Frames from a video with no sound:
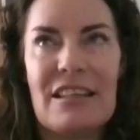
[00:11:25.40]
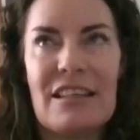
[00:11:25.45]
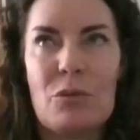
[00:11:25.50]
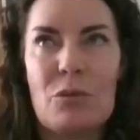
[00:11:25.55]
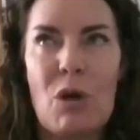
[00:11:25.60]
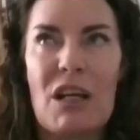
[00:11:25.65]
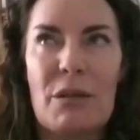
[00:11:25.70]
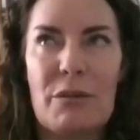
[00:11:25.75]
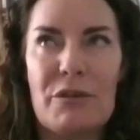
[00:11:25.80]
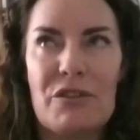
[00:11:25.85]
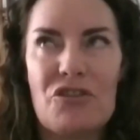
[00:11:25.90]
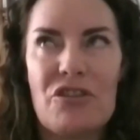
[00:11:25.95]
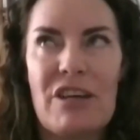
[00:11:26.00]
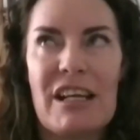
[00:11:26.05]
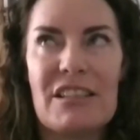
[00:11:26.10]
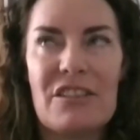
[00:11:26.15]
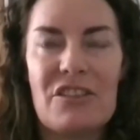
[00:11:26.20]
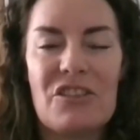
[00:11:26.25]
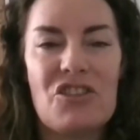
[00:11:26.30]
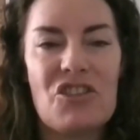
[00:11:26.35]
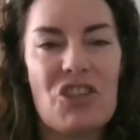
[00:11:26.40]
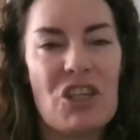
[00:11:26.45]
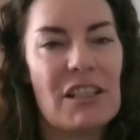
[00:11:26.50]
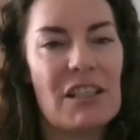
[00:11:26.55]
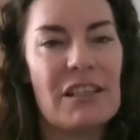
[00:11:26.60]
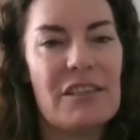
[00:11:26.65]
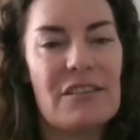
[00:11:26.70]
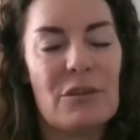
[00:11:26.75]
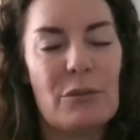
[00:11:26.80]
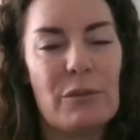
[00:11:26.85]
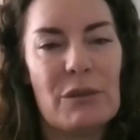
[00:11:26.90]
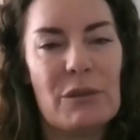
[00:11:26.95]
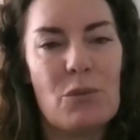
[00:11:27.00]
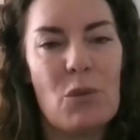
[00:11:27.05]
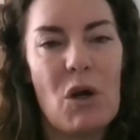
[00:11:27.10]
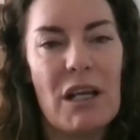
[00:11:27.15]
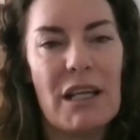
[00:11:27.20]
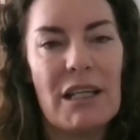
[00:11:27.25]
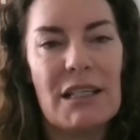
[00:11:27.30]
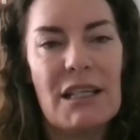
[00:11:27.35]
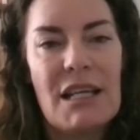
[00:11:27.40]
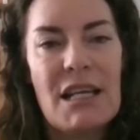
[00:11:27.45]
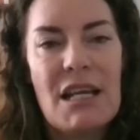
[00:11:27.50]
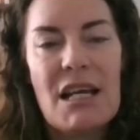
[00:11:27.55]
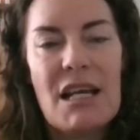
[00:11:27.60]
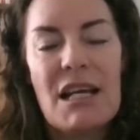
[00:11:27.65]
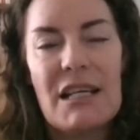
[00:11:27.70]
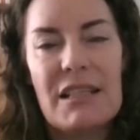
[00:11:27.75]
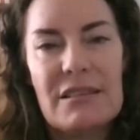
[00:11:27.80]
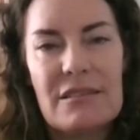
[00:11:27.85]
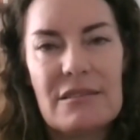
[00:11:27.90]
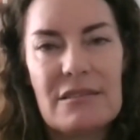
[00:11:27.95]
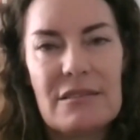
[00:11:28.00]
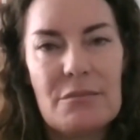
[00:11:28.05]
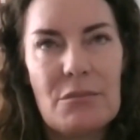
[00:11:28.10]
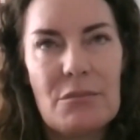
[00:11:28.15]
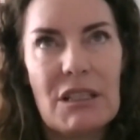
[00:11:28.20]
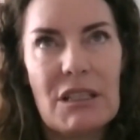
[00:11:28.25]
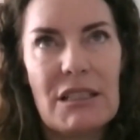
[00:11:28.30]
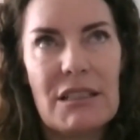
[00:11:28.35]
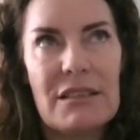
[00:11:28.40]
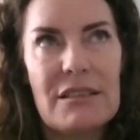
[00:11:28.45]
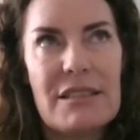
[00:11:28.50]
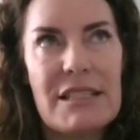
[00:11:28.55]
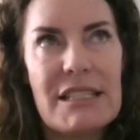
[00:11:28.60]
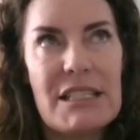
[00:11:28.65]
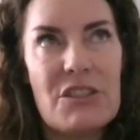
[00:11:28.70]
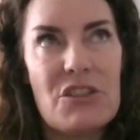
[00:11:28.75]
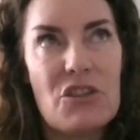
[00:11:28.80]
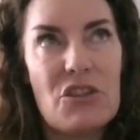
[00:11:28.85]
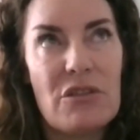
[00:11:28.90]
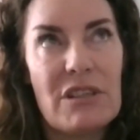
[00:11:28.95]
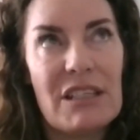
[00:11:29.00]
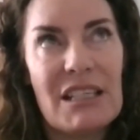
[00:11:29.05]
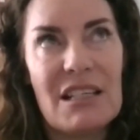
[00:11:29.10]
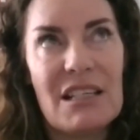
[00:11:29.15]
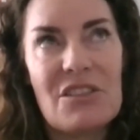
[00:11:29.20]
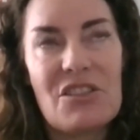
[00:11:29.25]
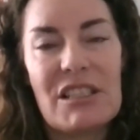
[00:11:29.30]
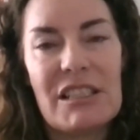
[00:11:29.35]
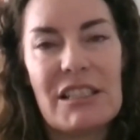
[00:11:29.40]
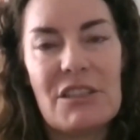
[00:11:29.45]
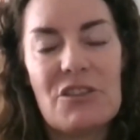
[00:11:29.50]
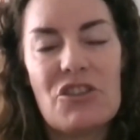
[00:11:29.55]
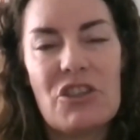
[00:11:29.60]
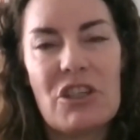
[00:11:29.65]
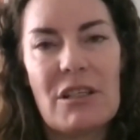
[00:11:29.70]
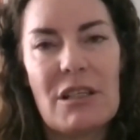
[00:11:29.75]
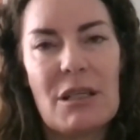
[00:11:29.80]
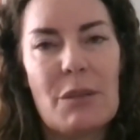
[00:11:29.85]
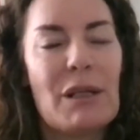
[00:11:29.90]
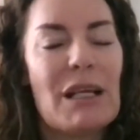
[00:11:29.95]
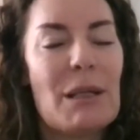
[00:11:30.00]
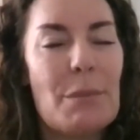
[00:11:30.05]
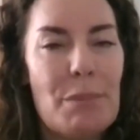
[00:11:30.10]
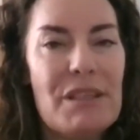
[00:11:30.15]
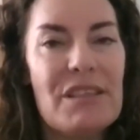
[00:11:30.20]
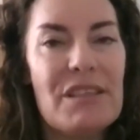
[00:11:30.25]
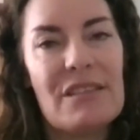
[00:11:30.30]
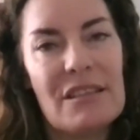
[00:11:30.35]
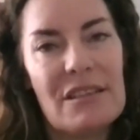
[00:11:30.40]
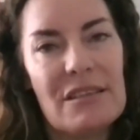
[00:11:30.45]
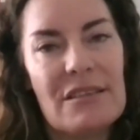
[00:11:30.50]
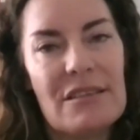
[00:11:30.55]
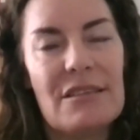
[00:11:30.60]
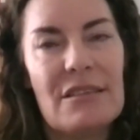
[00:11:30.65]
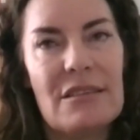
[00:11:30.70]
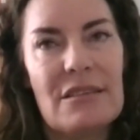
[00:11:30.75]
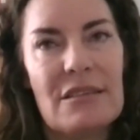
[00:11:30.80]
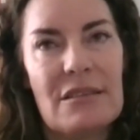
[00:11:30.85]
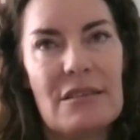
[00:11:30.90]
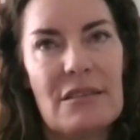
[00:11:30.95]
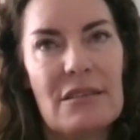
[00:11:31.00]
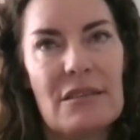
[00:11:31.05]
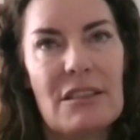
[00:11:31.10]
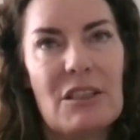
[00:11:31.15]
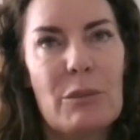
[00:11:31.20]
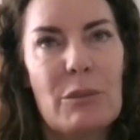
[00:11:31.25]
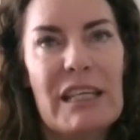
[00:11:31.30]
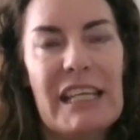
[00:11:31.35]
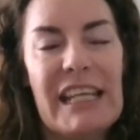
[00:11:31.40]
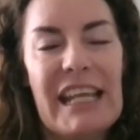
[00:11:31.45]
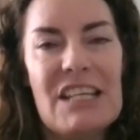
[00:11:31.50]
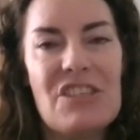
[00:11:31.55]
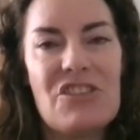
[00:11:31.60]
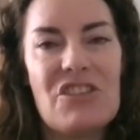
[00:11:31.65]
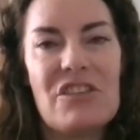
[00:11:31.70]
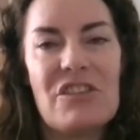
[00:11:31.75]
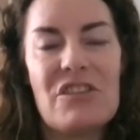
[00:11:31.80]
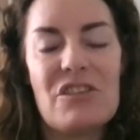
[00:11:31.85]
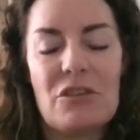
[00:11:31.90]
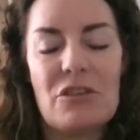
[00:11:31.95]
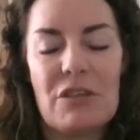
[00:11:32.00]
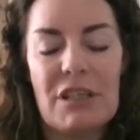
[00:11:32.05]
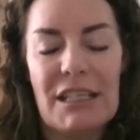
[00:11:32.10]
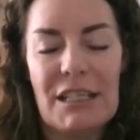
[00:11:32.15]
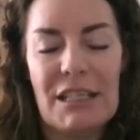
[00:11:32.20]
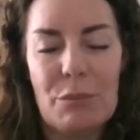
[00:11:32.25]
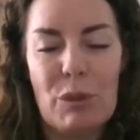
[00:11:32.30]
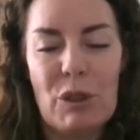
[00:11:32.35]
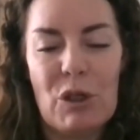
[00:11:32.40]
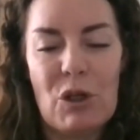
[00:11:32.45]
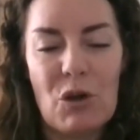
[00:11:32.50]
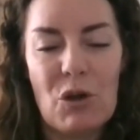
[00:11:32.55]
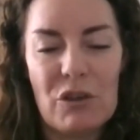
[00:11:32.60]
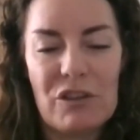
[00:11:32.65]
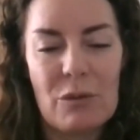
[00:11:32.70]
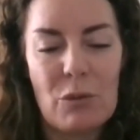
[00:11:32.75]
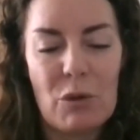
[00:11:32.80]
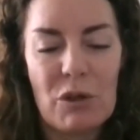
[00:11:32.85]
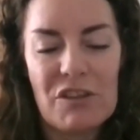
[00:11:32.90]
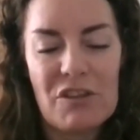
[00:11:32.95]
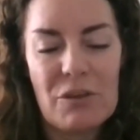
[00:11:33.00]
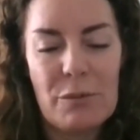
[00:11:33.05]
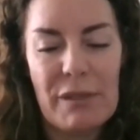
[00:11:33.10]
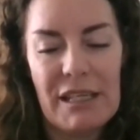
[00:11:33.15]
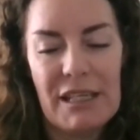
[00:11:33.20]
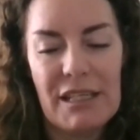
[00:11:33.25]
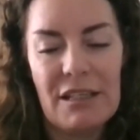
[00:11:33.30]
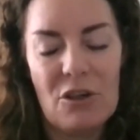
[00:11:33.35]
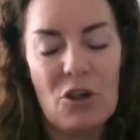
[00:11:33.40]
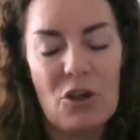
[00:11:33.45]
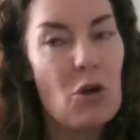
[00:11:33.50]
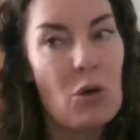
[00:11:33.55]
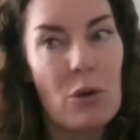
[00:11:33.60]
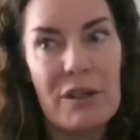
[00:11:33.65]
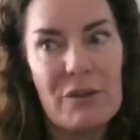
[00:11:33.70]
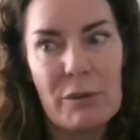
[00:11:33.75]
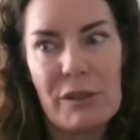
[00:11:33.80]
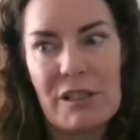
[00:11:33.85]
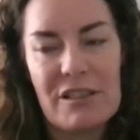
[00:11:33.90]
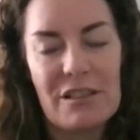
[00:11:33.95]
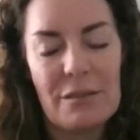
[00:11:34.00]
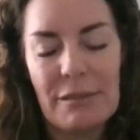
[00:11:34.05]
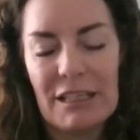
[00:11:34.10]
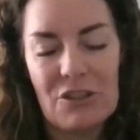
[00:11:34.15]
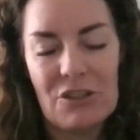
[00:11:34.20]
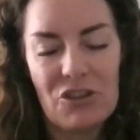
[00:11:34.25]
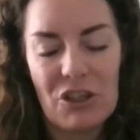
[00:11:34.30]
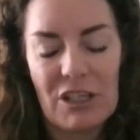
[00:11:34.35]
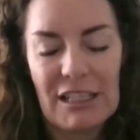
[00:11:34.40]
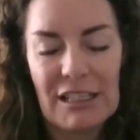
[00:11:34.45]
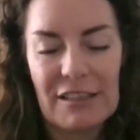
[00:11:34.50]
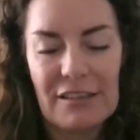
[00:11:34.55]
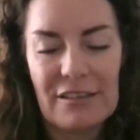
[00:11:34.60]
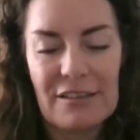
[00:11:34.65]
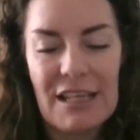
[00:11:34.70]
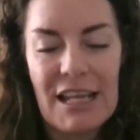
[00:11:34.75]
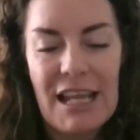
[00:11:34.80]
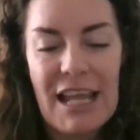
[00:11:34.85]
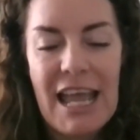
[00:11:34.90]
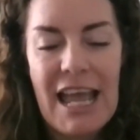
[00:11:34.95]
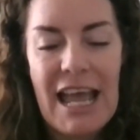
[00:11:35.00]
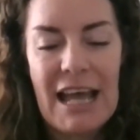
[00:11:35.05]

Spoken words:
that's why I was attracted to journalism, and why I did a degree, actually, a business and communications degree, because I always wanted to be a journalist.